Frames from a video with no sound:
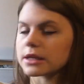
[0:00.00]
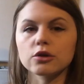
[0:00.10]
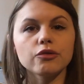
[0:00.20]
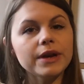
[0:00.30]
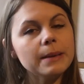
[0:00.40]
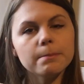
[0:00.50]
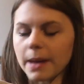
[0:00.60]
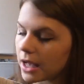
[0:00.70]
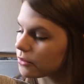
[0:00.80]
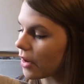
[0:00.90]
It's a cream
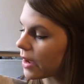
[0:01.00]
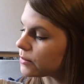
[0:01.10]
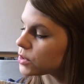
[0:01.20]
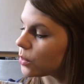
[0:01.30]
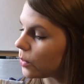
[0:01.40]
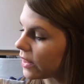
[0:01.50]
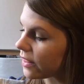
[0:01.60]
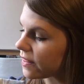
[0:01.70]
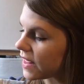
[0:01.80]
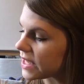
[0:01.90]
background
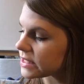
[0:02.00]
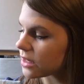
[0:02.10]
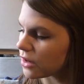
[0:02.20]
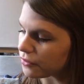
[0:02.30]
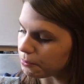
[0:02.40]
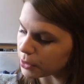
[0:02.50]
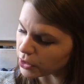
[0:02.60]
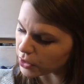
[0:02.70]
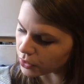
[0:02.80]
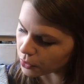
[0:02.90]
with this kind of
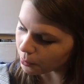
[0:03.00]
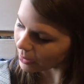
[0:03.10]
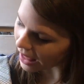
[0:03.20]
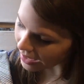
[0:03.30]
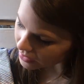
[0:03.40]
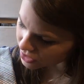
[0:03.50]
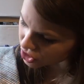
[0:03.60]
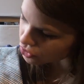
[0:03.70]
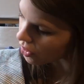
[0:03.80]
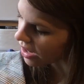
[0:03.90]
blue black
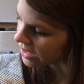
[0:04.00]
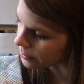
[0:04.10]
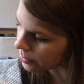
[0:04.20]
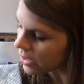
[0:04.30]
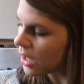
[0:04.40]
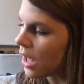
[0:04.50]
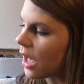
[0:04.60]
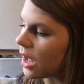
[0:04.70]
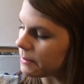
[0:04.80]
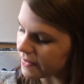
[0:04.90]
stripe
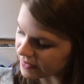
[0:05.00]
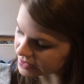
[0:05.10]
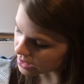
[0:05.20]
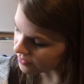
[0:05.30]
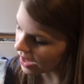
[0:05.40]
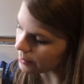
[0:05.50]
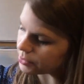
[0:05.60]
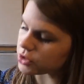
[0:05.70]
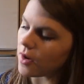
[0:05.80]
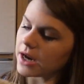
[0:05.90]
in these kind of
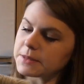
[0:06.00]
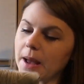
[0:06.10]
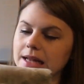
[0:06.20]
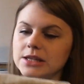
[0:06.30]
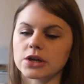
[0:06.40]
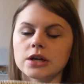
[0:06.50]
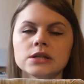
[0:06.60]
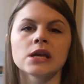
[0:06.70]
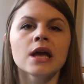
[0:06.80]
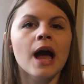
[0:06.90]
abstract
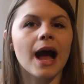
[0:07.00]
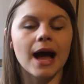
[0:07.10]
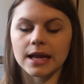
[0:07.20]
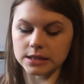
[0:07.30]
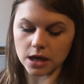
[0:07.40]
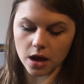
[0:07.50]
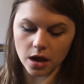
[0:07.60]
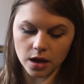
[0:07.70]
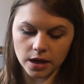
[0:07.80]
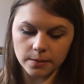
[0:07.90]
patterns. And
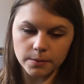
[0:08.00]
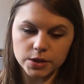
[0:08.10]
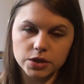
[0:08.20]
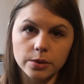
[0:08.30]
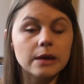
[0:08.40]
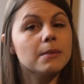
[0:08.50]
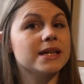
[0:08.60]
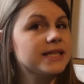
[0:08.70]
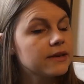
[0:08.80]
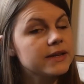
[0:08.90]
I'm doing my
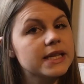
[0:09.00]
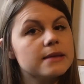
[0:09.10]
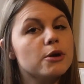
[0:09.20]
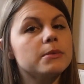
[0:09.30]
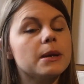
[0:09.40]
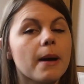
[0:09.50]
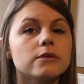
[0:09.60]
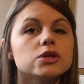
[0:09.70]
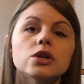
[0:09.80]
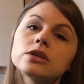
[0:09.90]
series at the moment
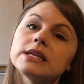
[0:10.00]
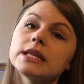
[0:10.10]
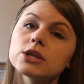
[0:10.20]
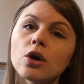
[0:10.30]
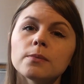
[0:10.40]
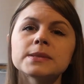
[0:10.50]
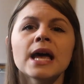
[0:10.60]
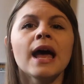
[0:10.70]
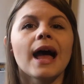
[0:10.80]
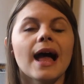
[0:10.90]
about jersey tops,
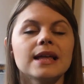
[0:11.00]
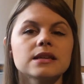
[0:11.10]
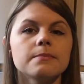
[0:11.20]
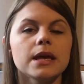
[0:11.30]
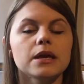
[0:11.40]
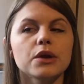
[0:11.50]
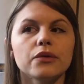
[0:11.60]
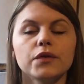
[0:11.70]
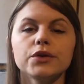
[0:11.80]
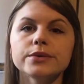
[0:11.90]
and I'm making a
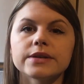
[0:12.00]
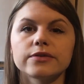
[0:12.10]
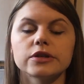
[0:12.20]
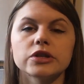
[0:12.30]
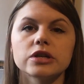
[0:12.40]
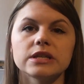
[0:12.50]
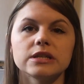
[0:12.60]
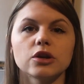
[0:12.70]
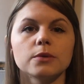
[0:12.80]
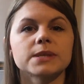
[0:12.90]
few different jersey
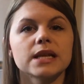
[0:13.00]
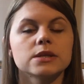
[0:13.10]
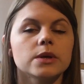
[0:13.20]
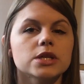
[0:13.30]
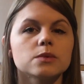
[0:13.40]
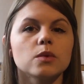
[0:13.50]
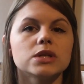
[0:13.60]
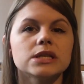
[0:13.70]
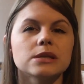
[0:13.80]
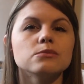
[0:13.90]
tops. And so I just
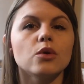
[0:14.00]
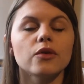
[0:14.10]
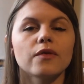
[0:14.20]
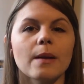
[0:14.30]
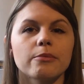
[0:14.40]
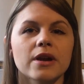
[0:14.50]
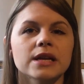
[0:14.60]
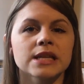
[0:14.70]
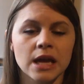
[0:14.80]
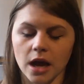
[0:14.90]
wanted some more
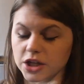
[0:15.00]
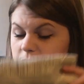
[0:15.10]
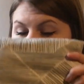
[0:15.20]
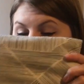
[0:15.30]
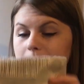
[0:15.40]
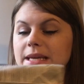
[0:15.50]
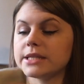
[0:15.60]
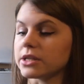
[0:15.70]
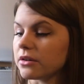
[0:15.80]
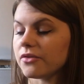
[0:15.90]
fabrics. I just bought a
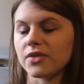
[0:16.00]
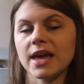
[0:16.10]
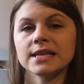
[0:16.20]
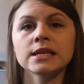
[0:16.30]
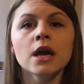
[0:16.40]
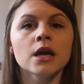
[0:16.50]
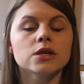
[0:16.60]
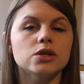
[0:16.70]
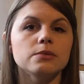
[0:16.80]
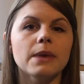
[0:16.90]
meter of this
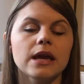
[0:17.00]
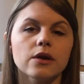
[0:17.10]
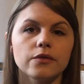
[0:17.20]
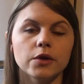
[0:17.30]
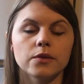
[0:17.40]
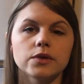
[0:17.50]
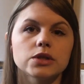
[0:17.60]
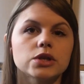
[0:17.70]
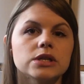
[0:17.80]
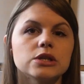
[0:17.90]
to make a few of the
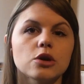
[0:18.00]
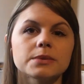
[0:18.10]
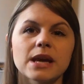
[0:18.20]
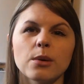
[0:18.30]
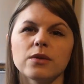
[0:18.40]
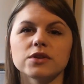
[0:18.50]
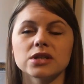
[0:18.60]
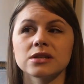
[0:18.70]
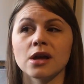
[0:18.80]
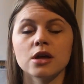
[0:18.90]
jersey tops out of,
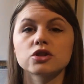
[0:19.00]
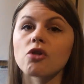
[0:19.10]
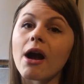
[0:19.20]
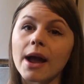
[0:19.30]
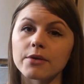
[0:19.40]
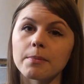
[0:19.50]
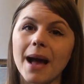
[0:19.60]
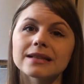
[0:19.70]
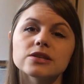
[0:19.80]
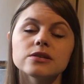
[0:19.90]
just to try out the
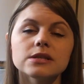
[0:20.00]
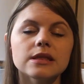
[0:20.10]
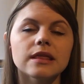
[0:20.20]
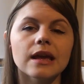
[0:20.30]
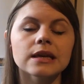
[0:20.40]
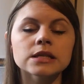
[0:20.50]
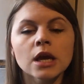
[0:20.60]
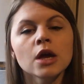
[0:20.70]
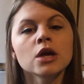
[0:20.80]
patterns and things.